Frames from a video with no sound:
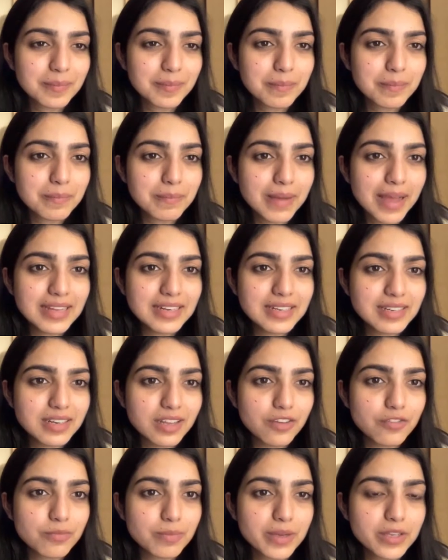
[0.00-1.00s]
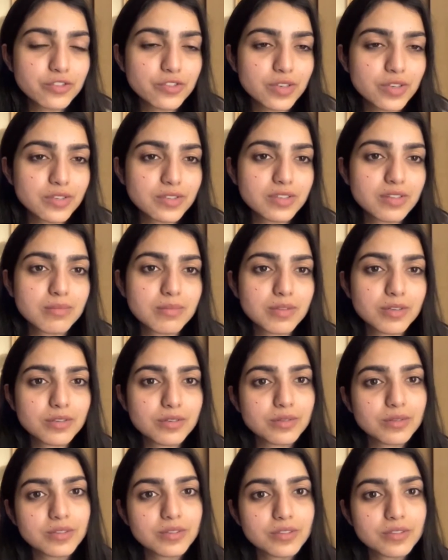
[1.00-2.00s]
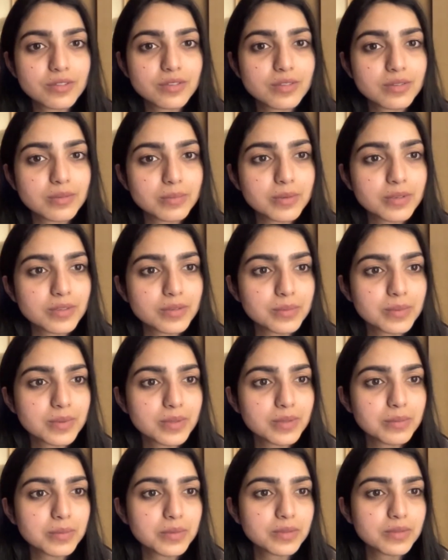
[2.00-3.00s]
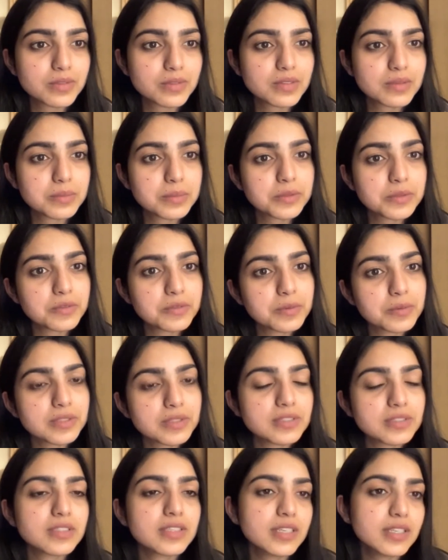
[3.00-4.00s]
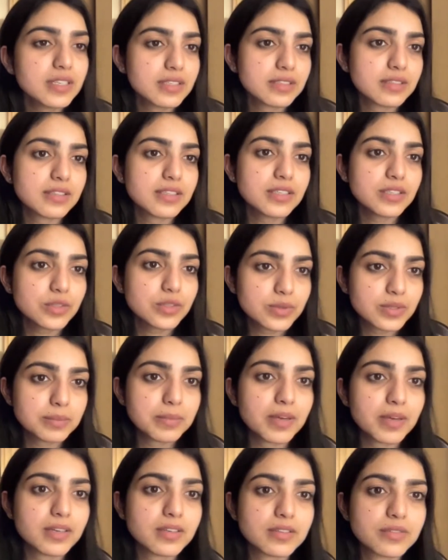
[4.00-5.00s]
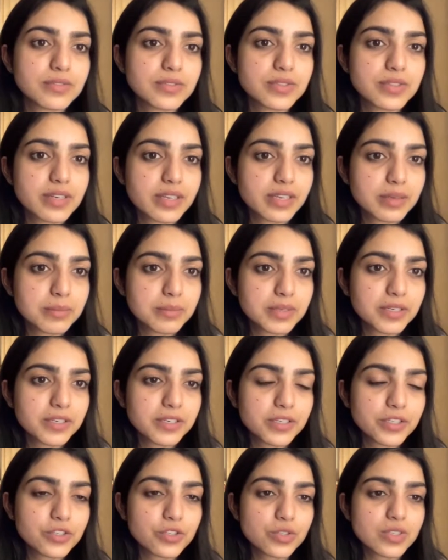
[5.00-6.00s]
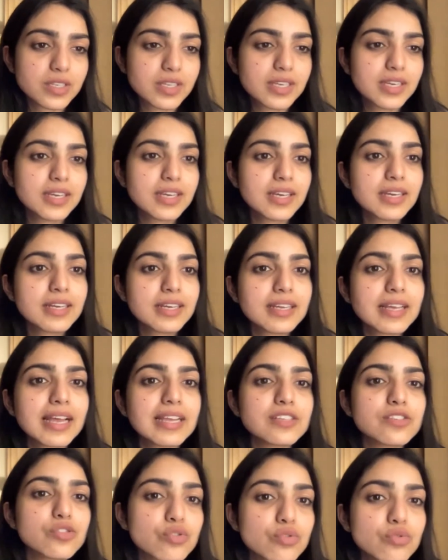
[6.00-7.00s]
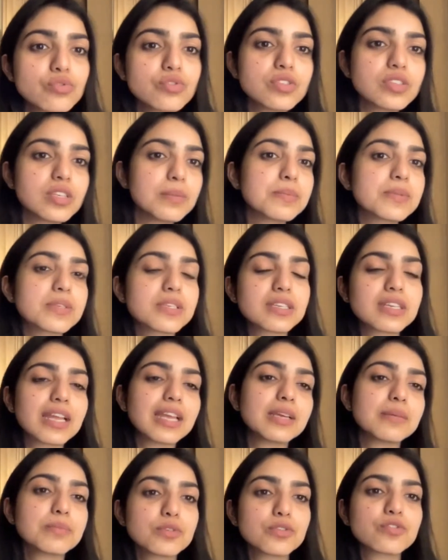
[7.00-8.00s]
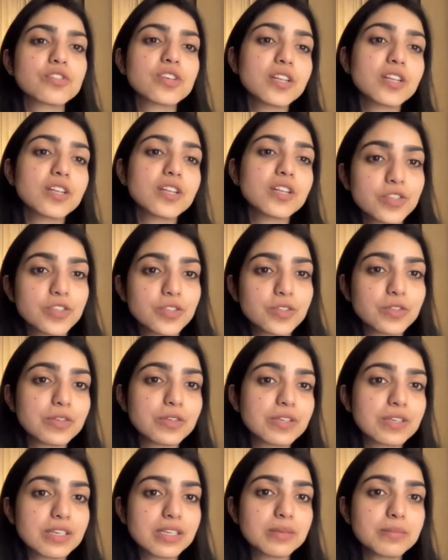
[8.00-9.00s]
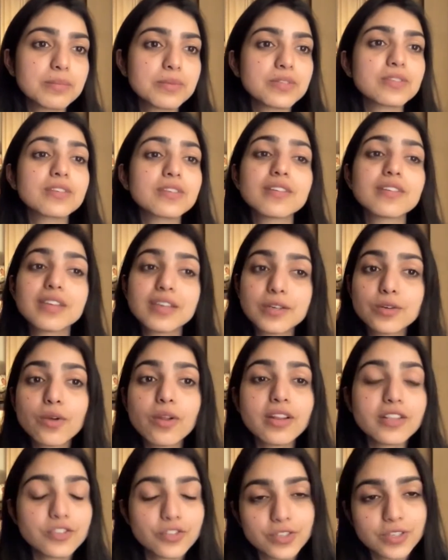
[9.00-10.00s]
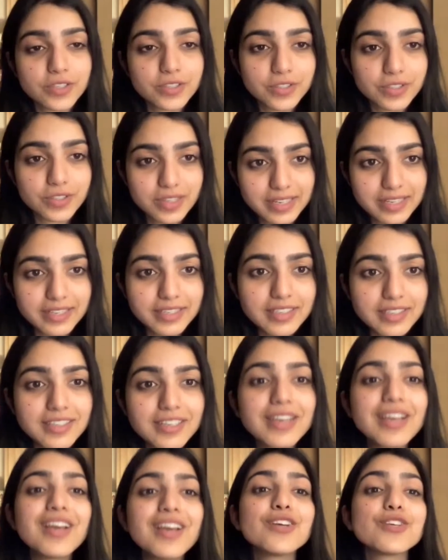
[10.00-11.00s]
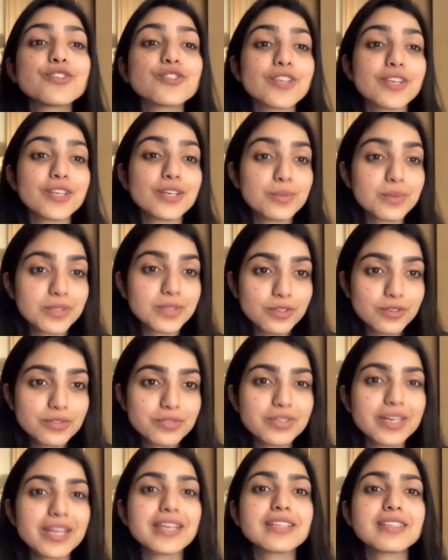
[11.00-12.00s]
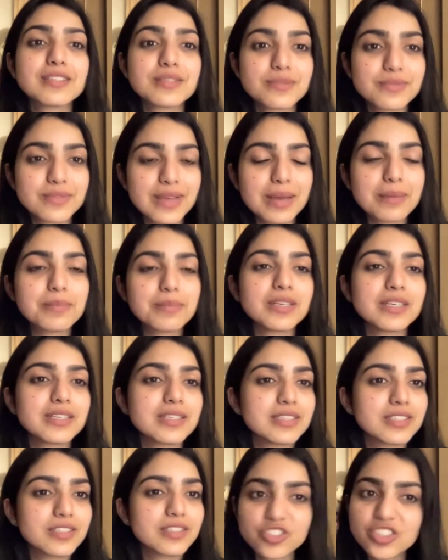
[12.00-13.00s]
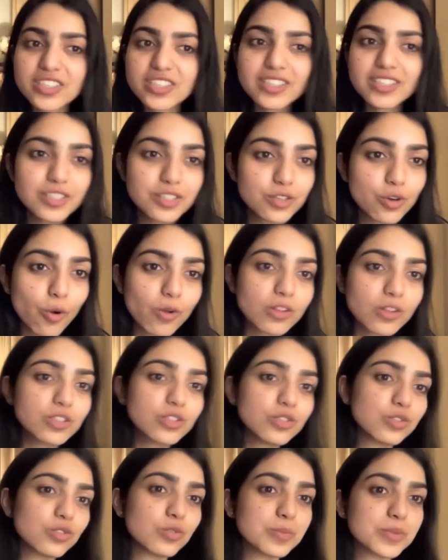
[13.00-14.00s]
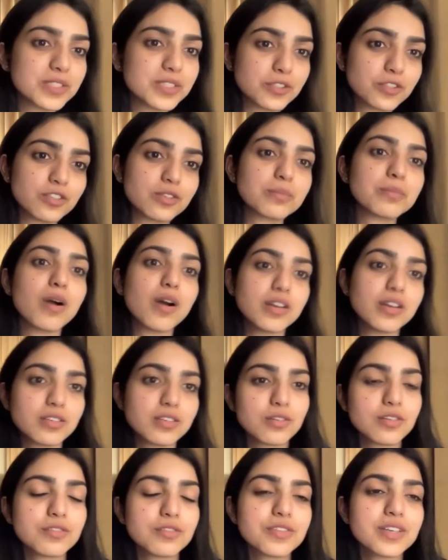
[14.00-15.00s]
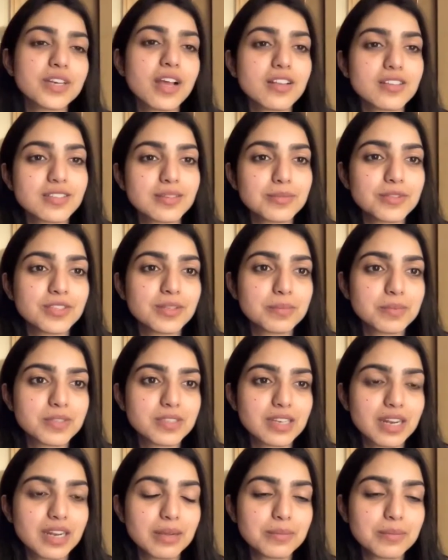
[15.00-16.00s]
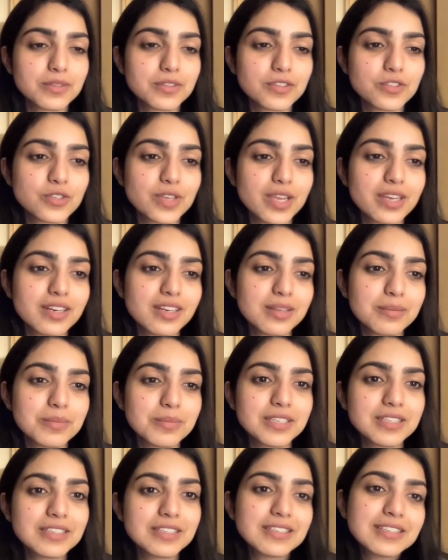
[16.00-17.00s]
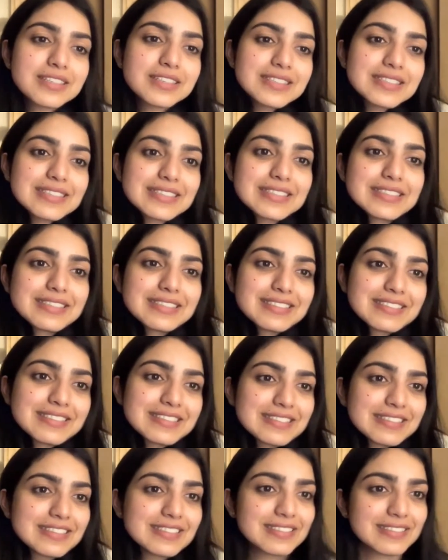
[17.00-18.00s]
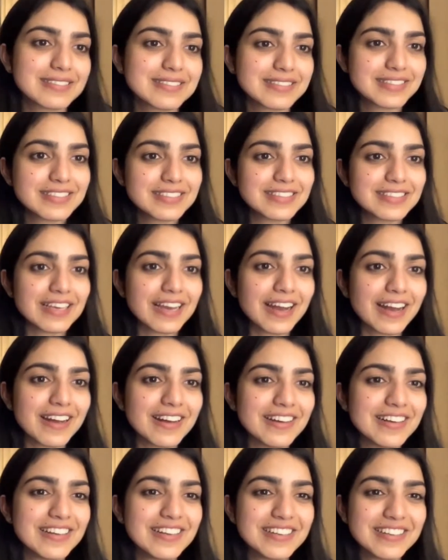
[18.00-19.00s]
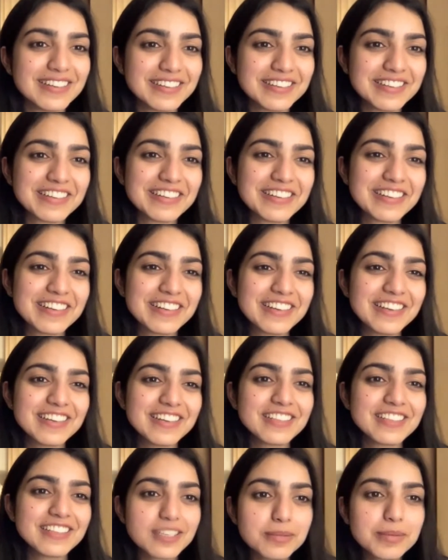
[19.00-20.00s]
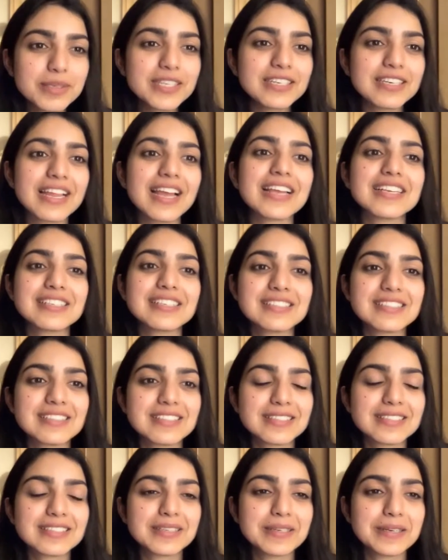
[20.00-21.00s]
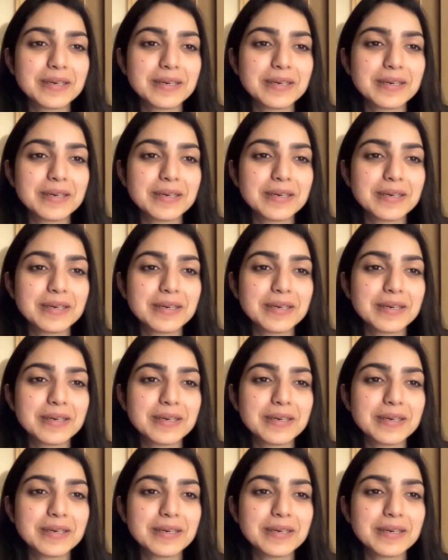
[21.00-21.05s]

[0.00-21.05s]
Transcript: Man Enough by Justin Baloney is a couple of was. Hey, thank you, Dipanka, for the recommendation. Guys, do subscribe to Chalchitra Clips. Hindol has shared the link. Share it with your friends, family. Share it in all the groups that you're a part of and ask them to subscribe to the channel. I mean, Yeah, that'll be nice.